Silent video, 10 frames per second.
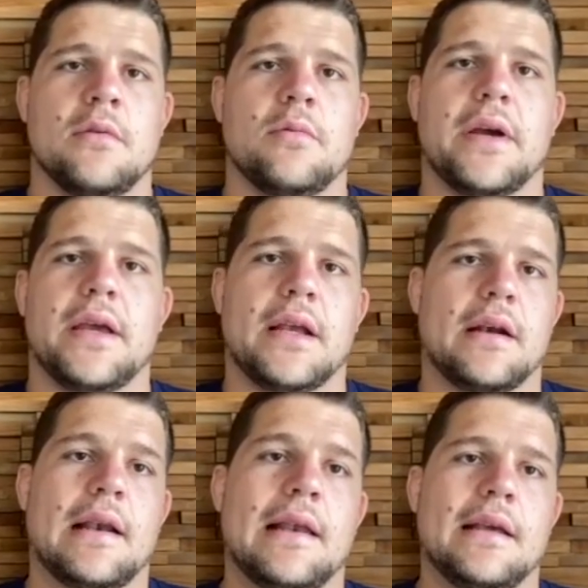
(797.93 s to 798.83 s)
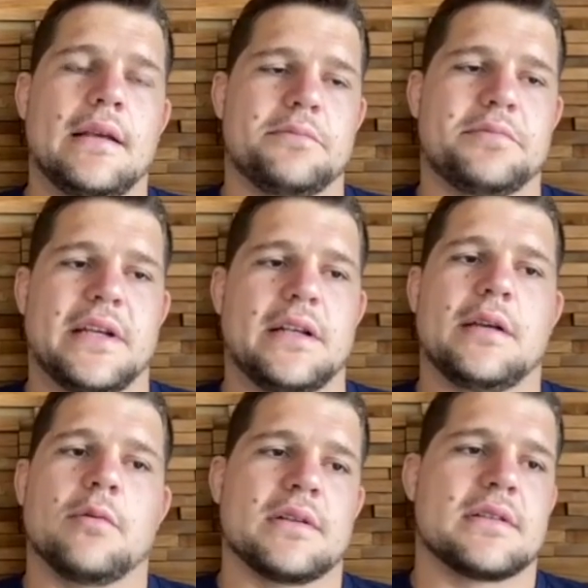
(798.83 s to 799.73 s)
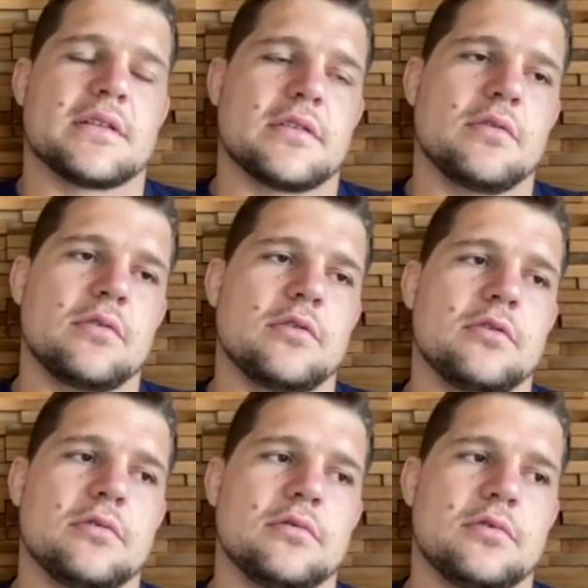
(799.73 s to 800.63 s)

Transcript: where he really said he wants us to